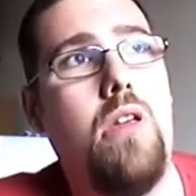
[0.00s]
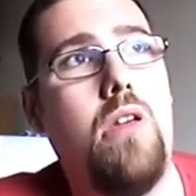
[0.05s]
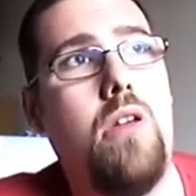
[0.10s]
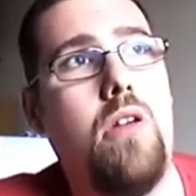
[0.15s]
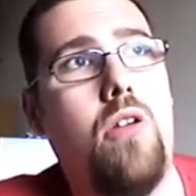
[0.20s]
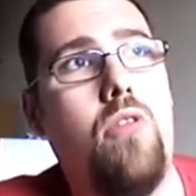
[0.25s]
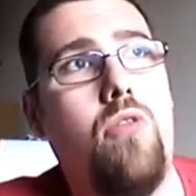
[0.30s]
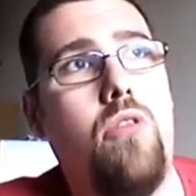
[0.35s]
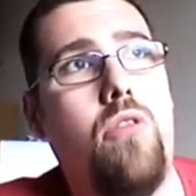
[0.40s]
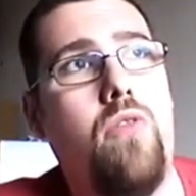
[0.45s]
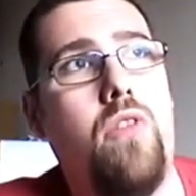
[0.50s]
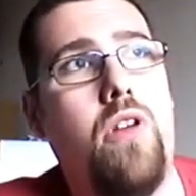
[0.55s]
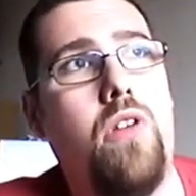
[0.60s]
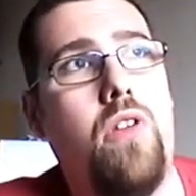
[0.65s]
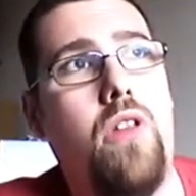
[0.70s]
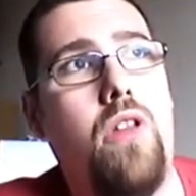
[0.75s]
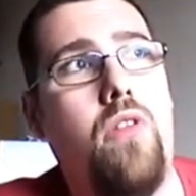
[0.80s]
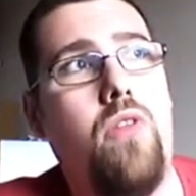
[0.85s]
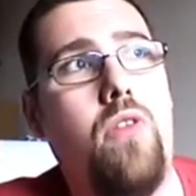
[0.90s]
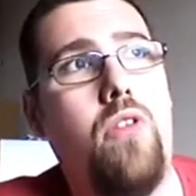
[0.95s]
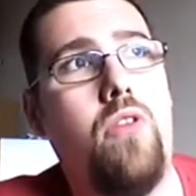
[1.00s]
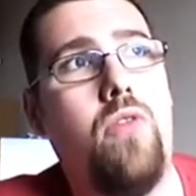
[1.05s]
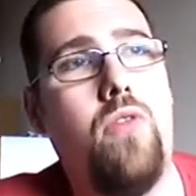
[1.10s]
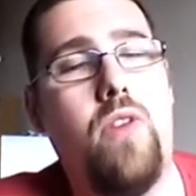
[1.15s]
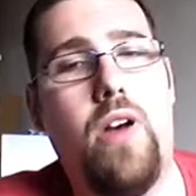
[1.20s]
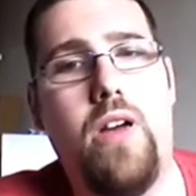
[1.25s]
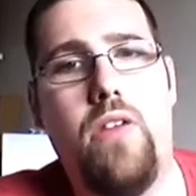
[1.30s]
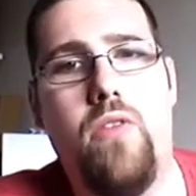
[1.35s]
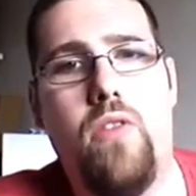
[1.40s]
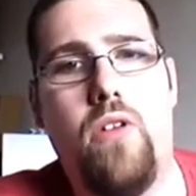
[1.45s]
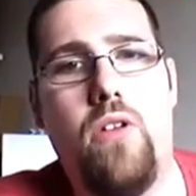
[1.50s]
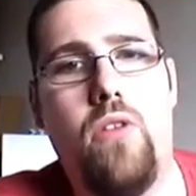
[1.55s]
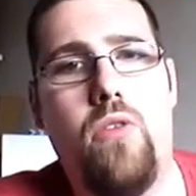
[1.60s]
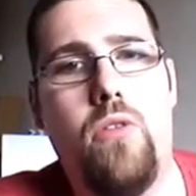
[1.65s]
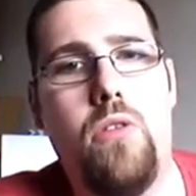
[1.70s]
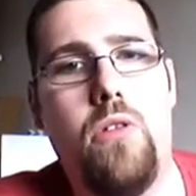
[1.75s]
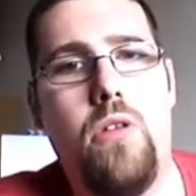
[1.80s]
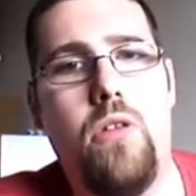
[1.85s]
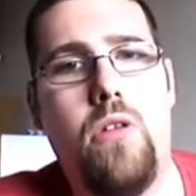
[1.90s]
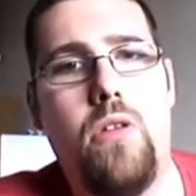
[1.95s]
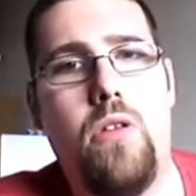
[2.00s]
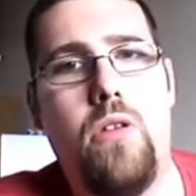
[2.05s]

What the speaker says: 150 through 500,